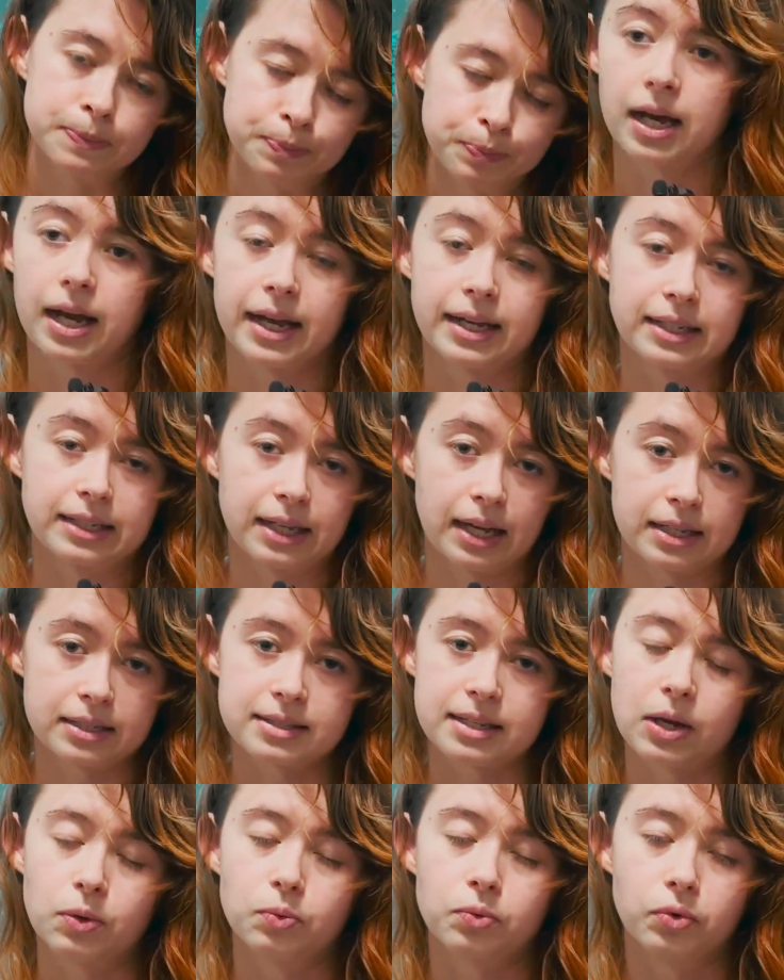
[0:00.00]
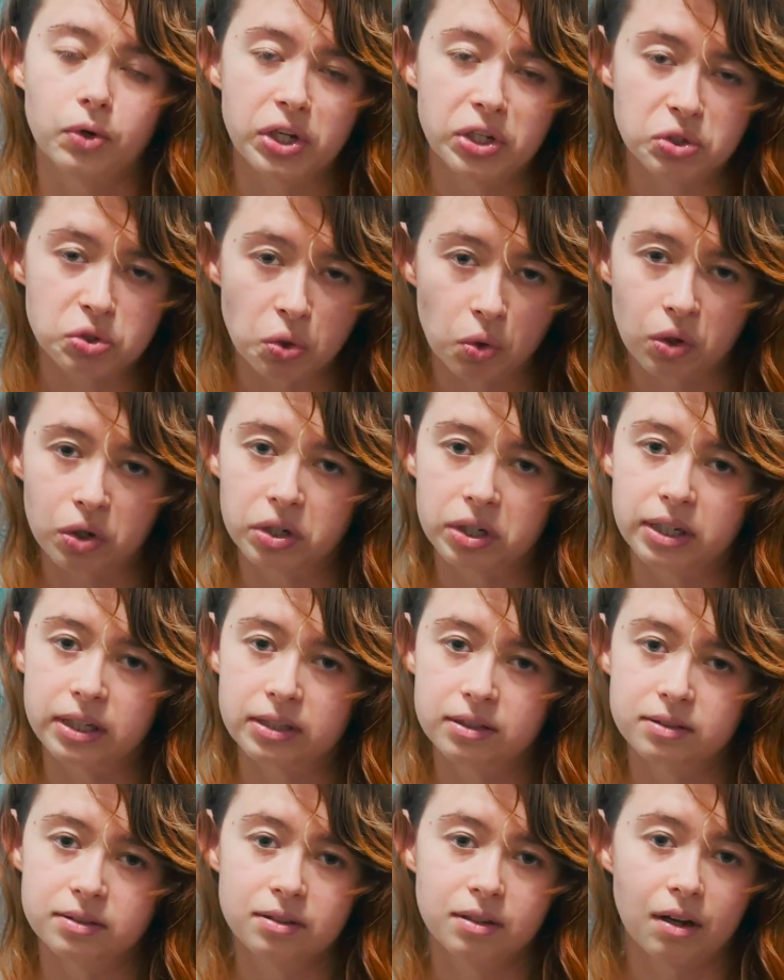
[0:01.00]
I guess I retore it
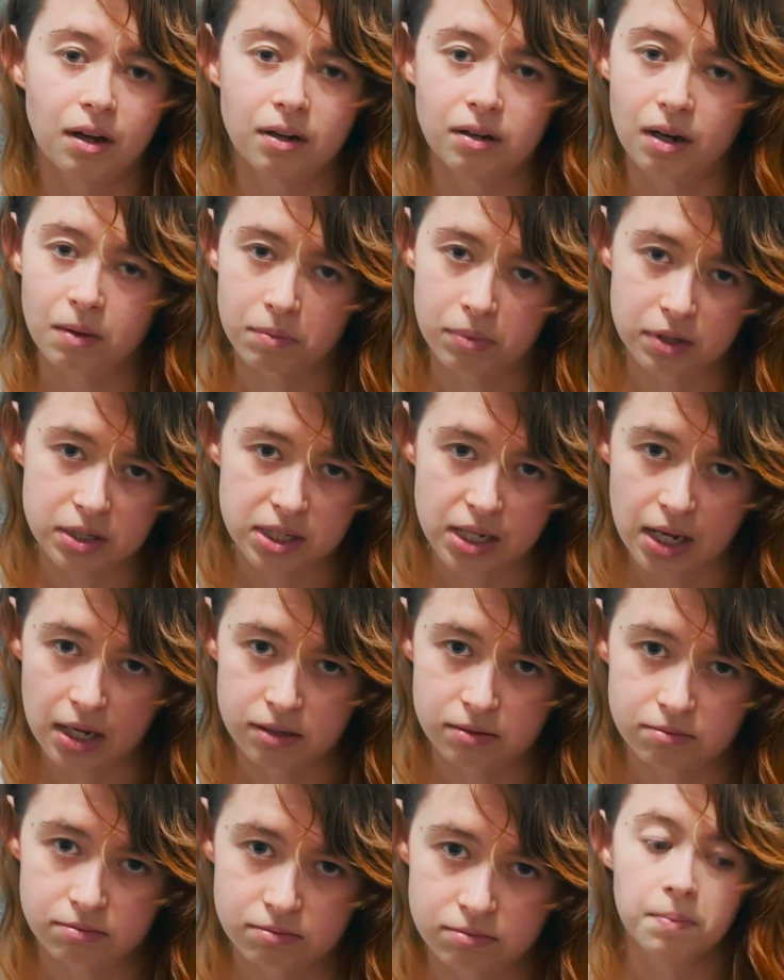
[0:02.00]
on number 10.